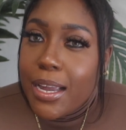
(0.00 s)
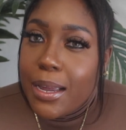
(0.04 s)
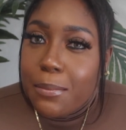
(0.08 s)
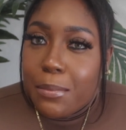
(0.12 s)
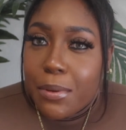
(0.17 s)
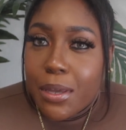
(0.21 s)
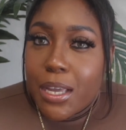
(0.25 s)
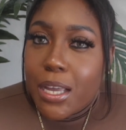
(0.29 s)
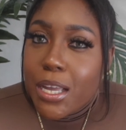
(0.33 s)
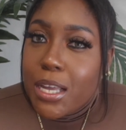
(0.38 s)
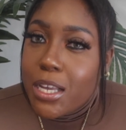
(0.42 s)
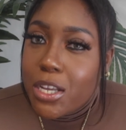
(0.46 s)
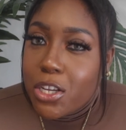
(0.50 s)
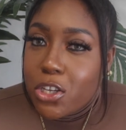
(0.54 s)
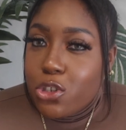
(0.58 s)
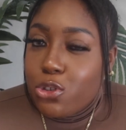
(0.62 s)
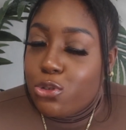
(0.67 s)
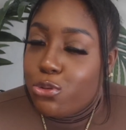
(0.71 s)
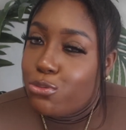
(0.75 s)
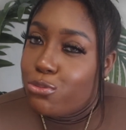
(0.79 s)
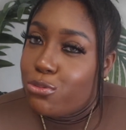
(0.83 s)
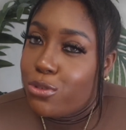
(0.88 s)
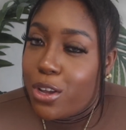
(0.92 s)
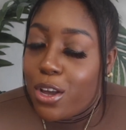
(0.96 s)
because
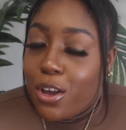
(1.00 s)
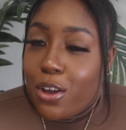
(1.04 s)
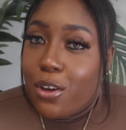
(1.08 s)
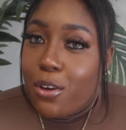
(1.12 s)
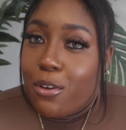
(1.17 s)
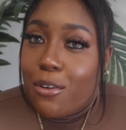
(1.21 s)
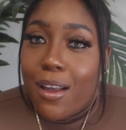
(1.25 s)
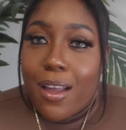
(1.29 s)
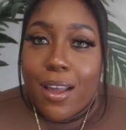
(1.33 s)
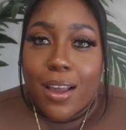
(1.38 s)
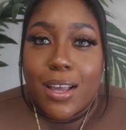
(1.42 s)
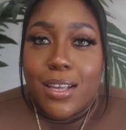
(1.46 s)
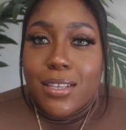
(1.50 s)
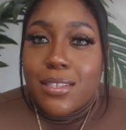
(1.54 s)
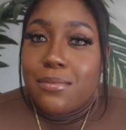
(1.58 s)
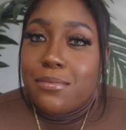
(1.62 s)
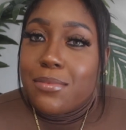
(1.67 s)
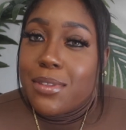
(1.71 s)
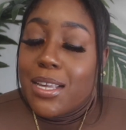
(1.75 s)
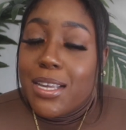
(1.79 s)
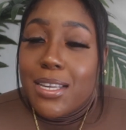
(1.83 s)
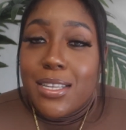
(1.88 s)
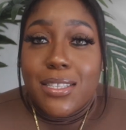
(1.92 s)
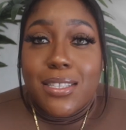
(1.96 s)
you know I got some
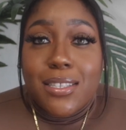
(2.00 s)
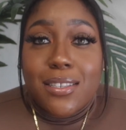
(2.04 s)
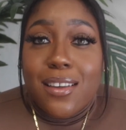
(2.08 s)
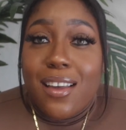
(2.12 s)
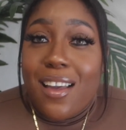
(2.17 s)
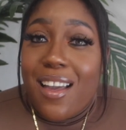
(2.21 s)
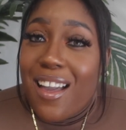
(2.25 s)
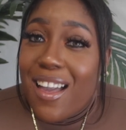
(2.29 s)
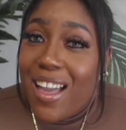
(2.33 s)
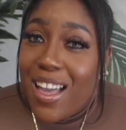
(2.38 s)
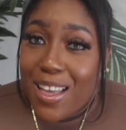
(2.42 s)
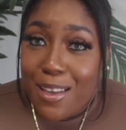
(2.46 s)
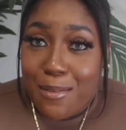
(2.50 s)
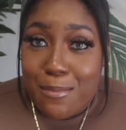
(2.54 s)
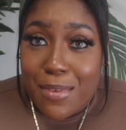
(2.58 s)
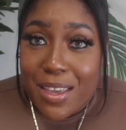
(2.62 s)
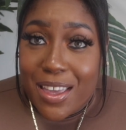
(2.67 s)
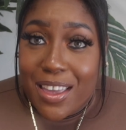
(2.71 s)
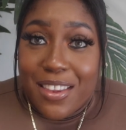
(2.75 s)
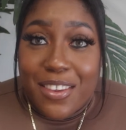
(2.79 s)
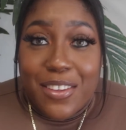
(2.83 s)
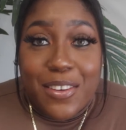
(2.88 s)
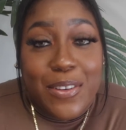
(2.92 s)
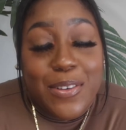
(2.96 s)
things
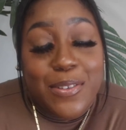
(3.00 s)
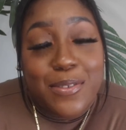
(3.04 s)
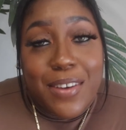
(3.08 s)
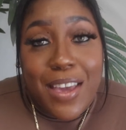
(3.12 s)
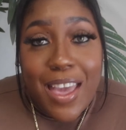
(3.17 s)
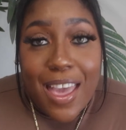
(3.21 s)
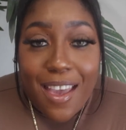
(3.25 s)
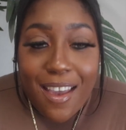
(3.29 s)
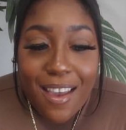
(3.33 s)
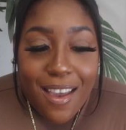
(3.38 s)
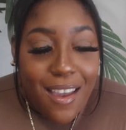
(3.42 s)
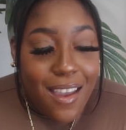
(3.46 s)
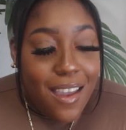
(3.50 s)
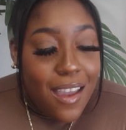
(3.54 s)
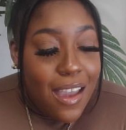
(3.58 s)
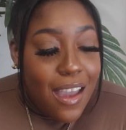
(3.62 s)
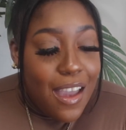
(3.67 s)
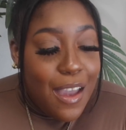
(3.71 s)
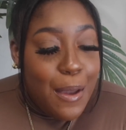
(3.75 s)
coming, okay?